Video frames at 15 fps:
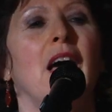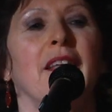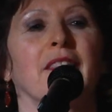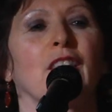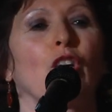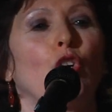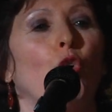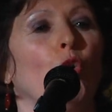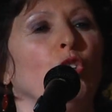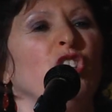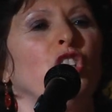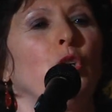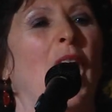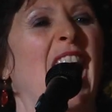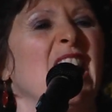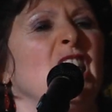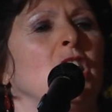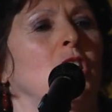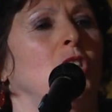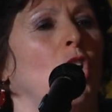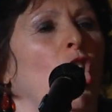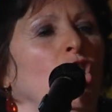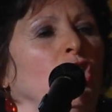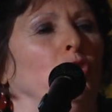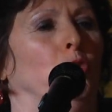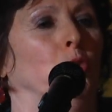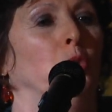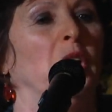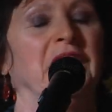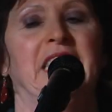At the corner, I start
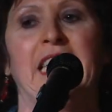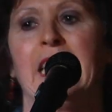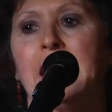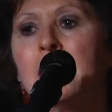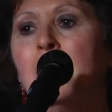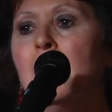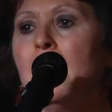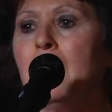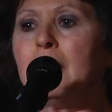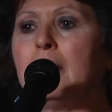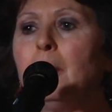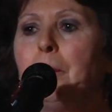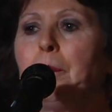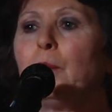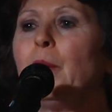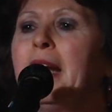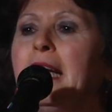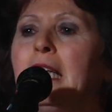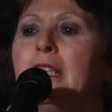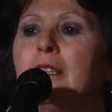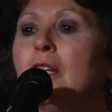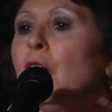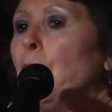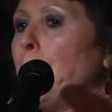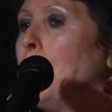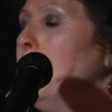running, the braid